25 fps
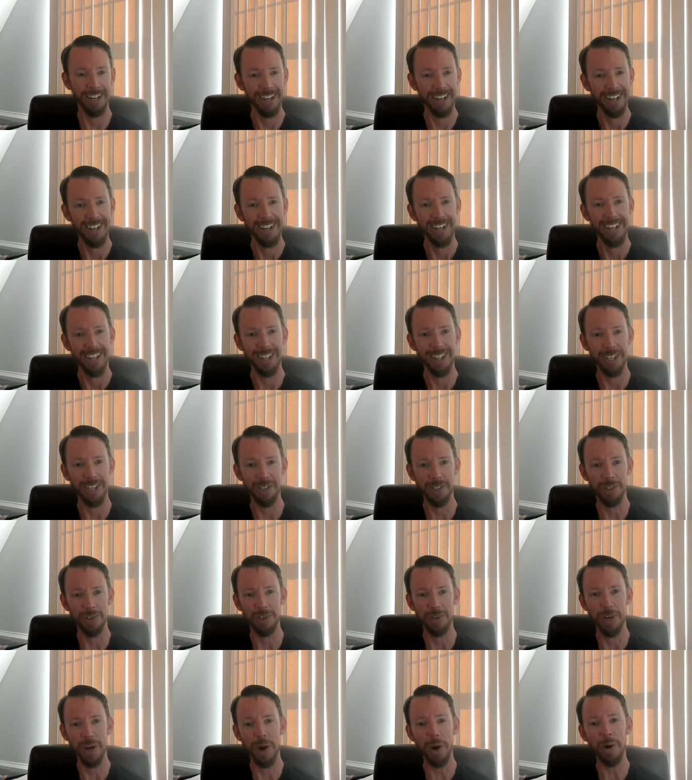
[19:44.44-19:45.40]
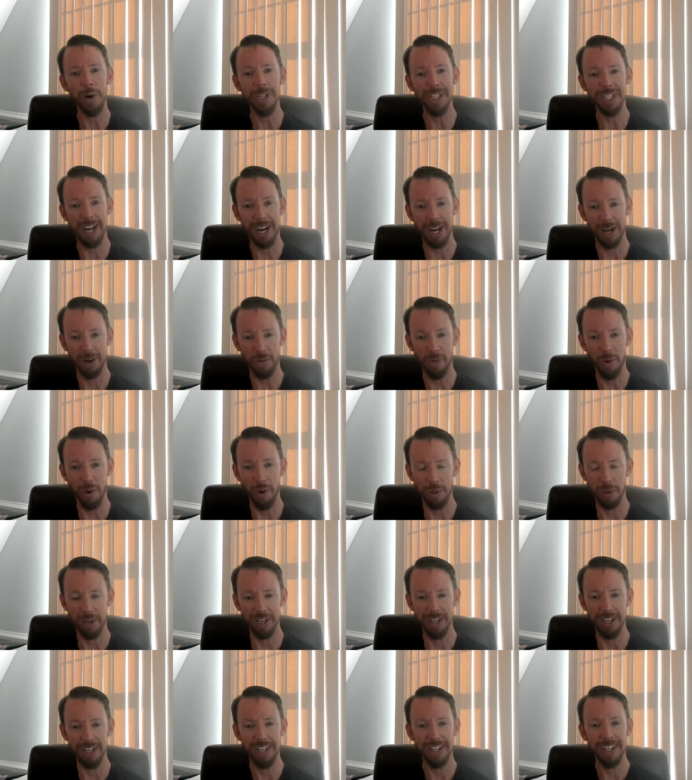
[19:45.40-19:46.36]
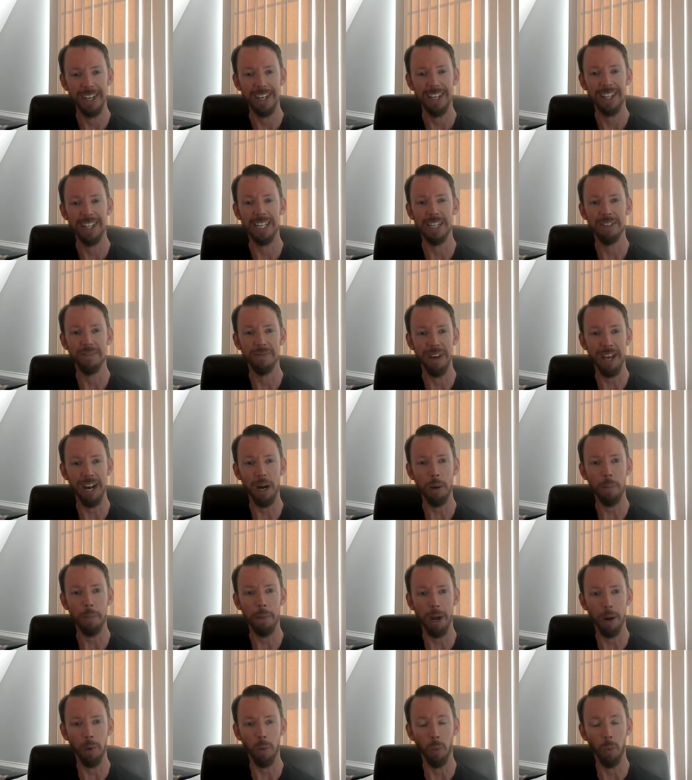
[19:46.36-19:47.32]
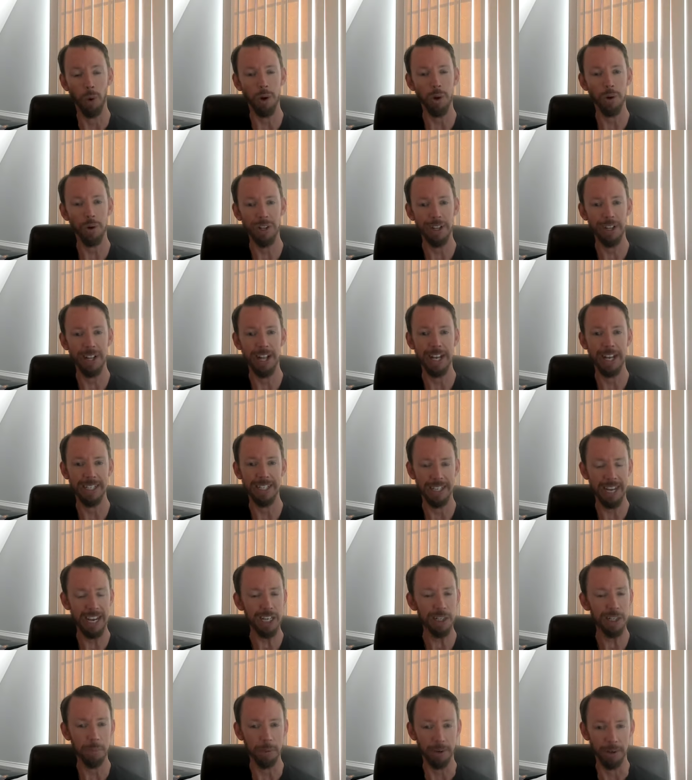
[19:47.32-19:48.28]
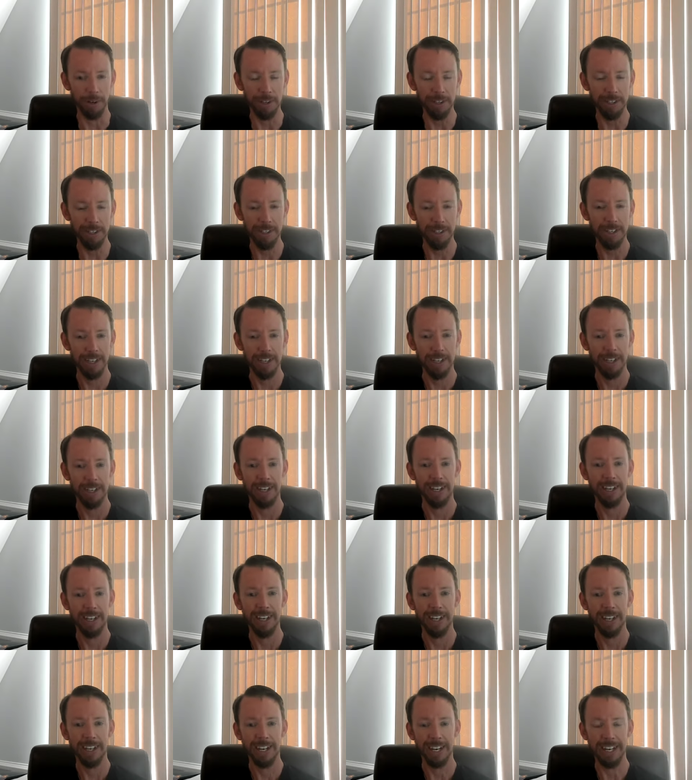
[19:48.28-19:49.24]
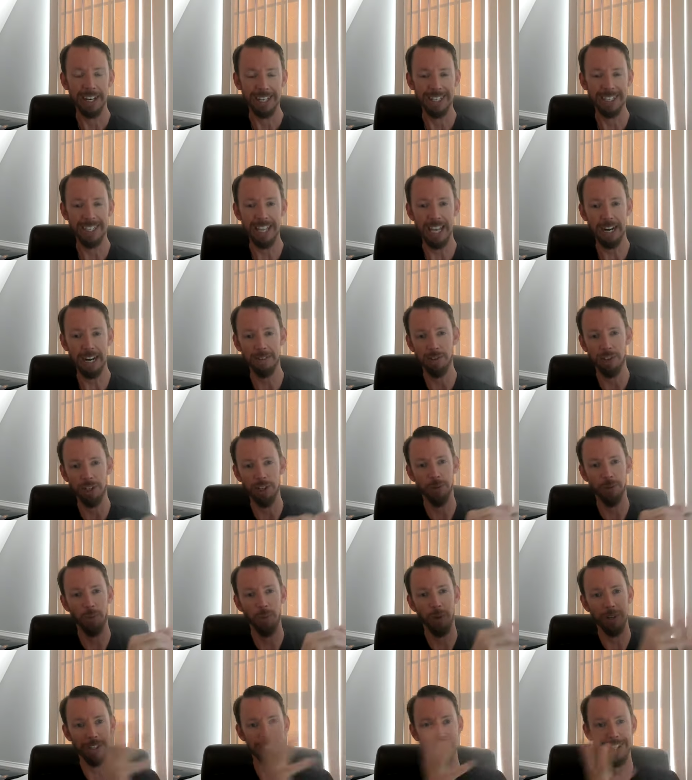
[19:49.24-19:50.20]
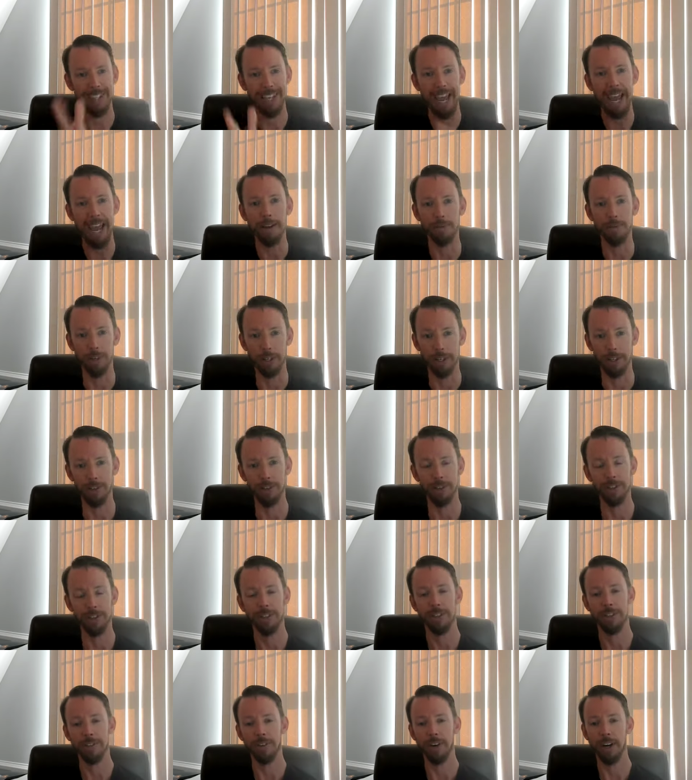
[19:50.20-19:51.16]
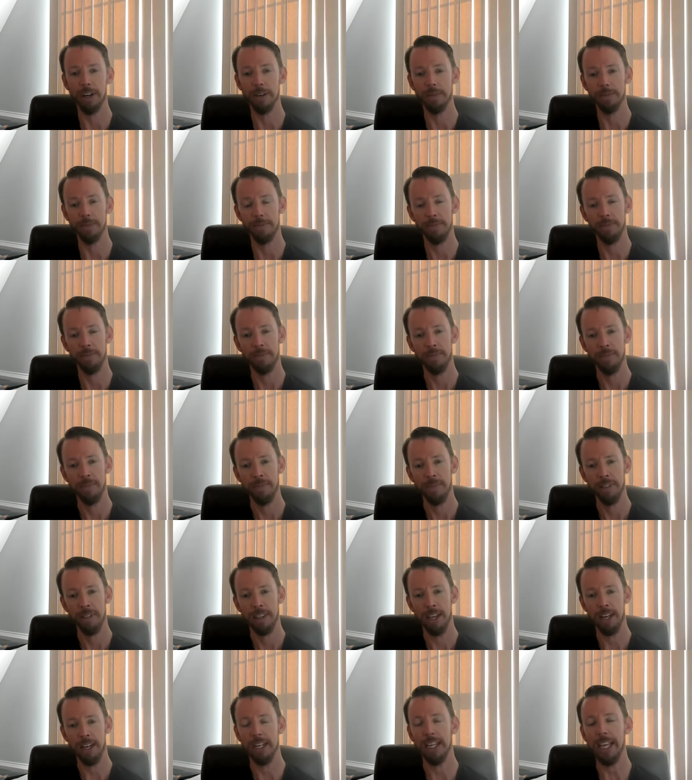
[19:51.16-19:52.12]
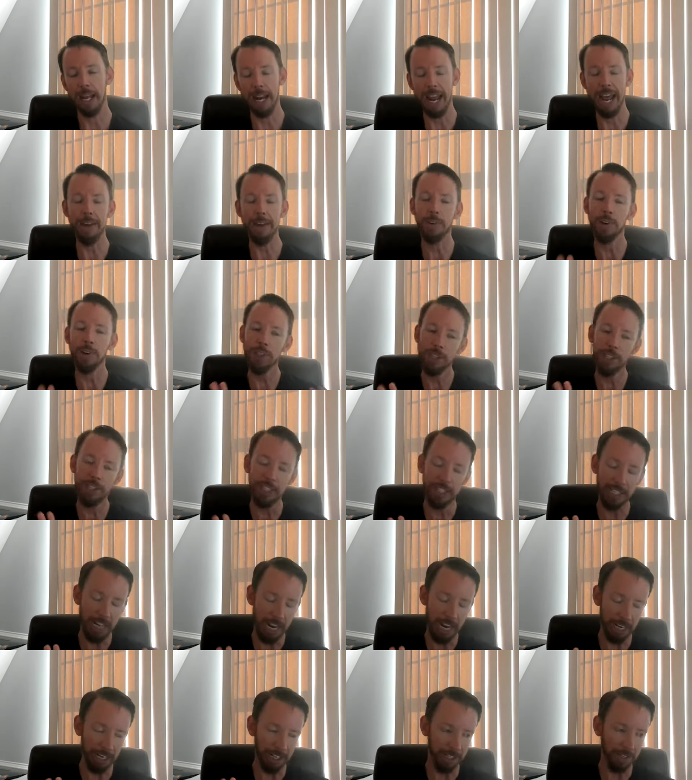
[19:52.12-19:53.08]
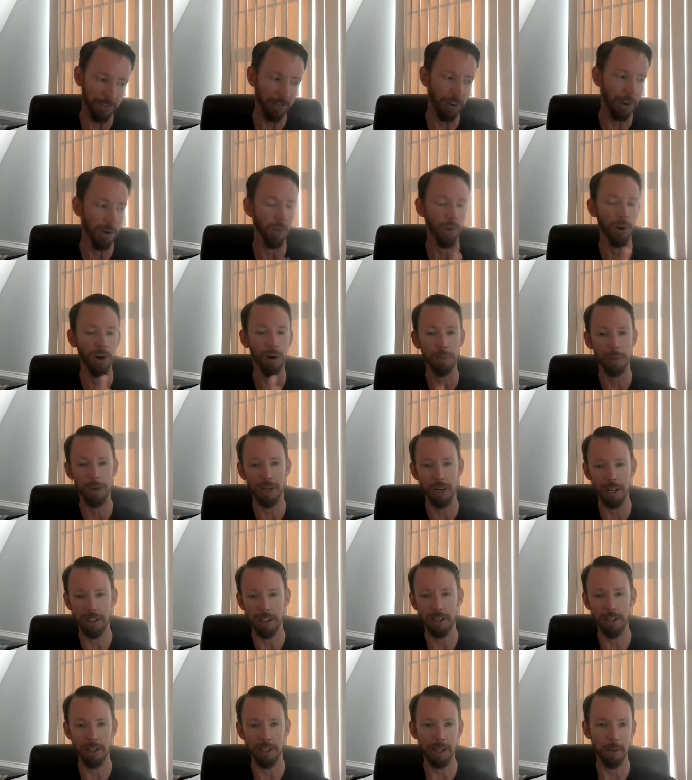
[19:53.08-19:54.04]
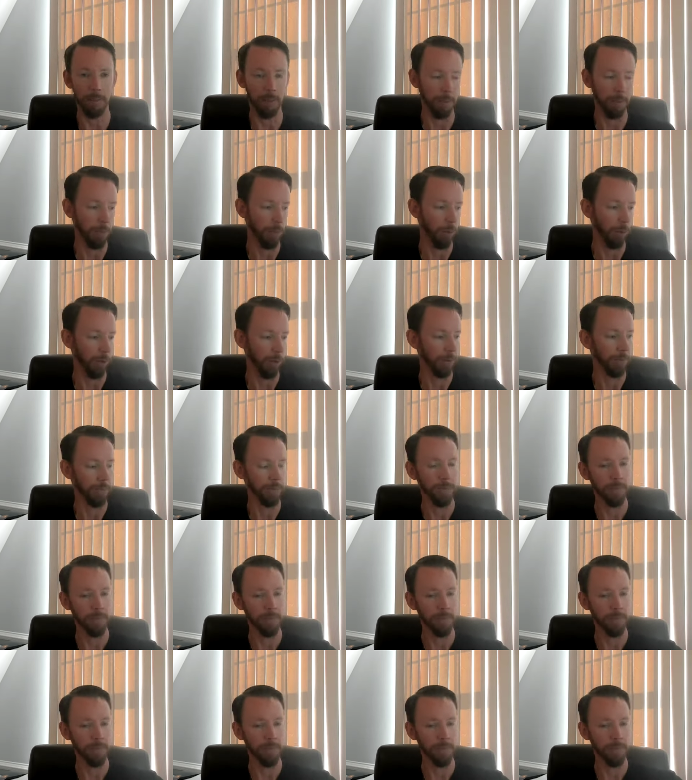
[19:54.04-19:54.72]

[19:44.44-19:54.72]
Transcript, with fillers: that you know is high quality it's vetted by world class experts instead of just what's the average right and again, average isn't the technically right word, but I think you get my point.